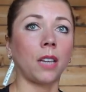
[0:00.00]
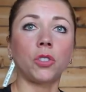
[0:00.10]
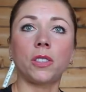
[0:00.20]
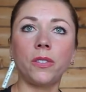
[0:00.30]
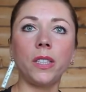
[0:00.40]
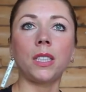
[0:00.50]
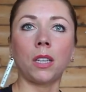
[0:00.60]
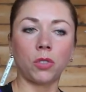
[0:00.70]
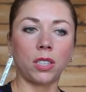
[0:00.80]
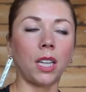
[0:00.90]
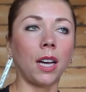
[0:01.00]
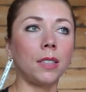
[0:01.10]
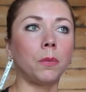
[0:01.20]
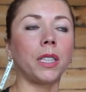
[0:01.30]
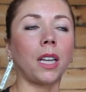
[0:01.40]
I was fit, I was
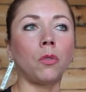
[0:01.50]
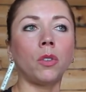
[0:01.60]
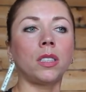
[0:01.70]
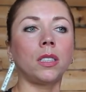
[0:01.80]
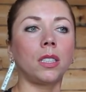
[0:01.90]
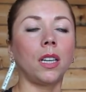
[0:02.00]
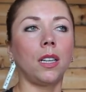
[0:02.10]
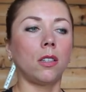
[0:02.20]
tight, but I wasn't,